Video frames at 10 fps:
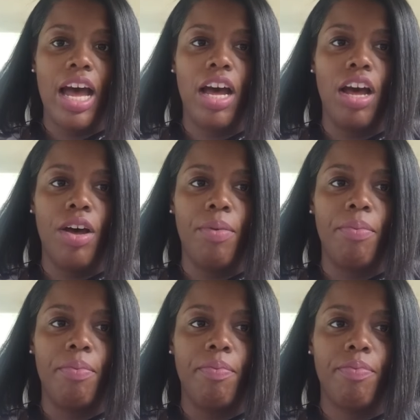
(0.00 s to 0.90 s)

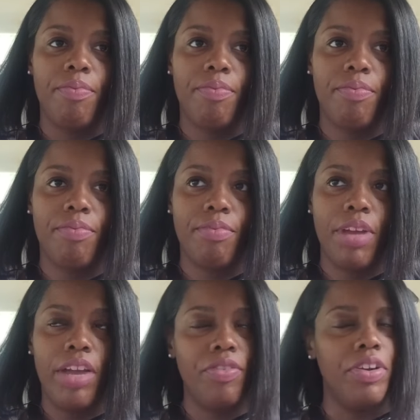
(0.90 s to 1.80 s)

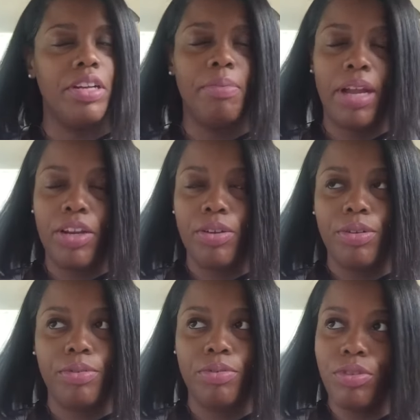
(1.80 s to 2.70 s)
and for anybody
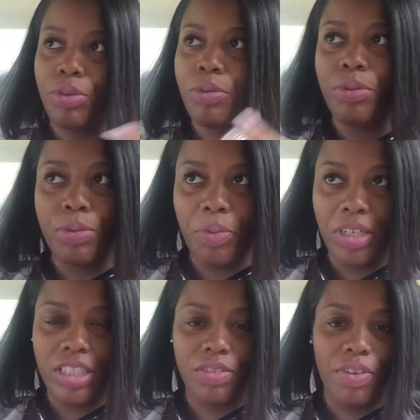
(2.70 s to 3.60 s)
new who
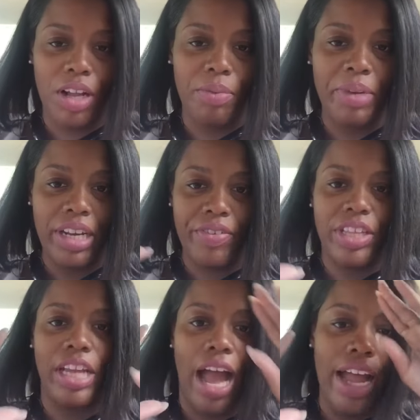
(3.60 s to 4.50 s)
wants to follow me and
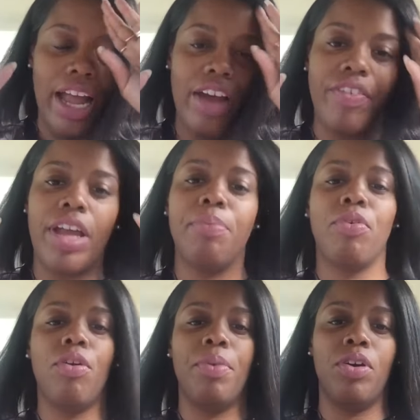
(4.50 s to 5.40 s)
everything, I have a
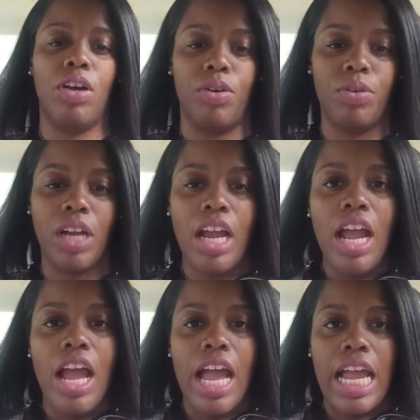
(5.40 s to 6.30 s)
promo code,
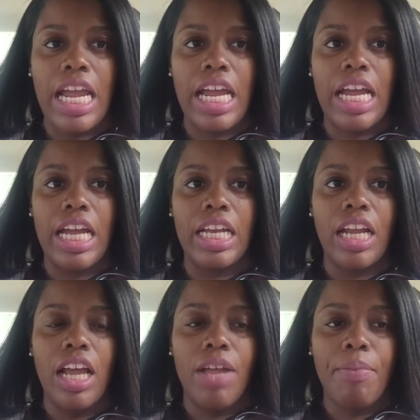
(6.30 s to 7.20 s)

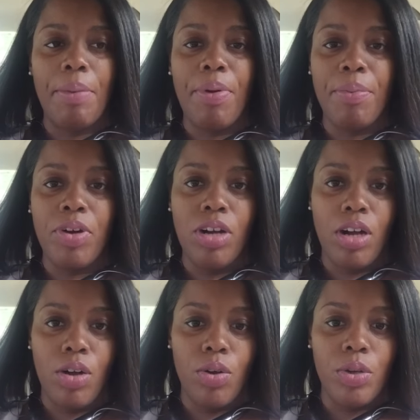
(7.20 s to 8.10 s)
and my promo
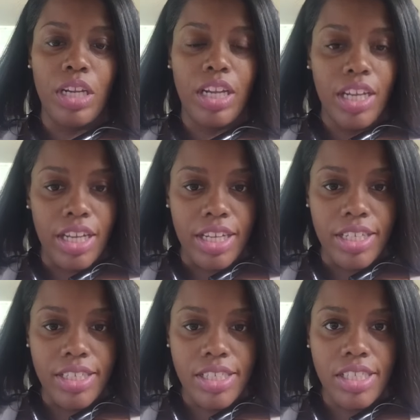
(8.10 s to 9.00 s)
code
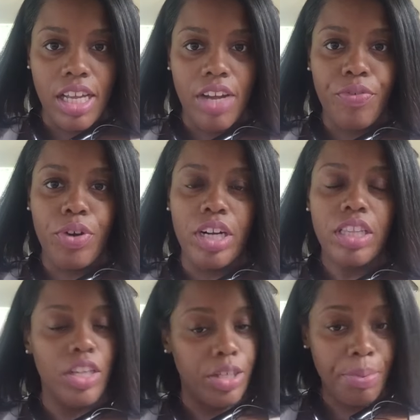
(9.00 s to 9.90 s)
is for
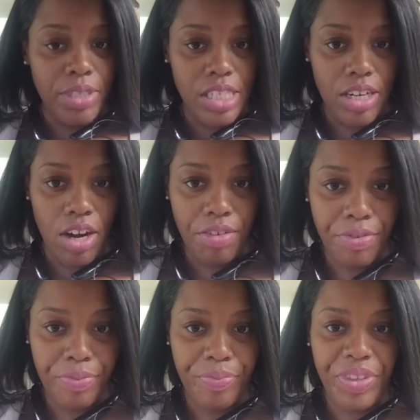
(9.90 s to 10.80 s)
30% off
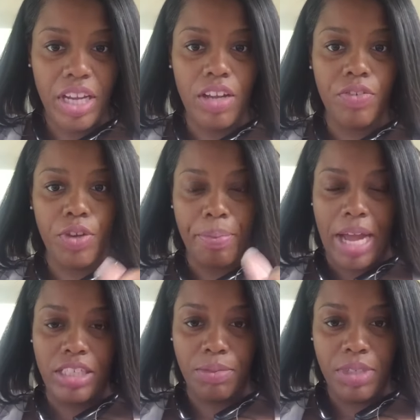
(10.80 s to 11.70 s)
of your
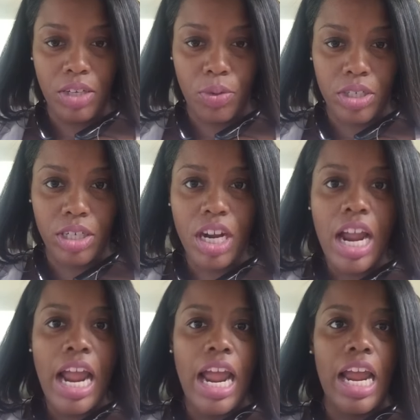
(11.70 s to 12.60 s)
PatchMD order,
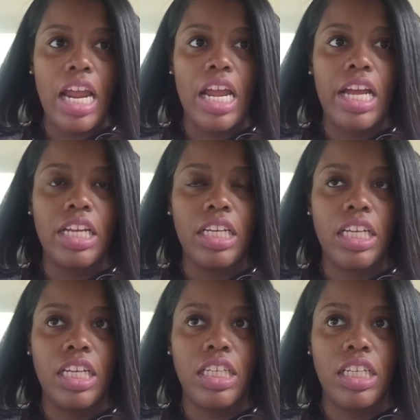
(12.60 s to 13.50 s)
and
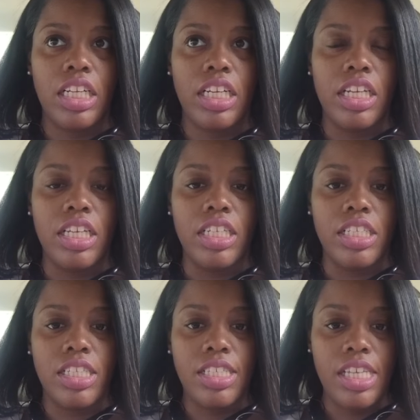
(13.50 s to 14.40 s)
it
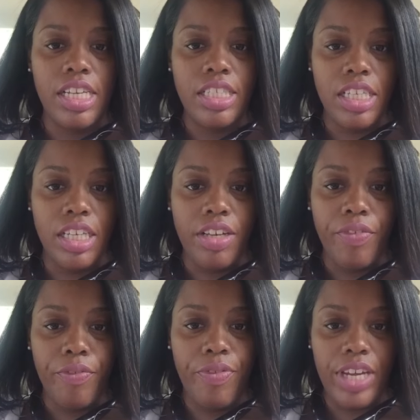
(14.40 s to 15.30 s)
is TTVSG.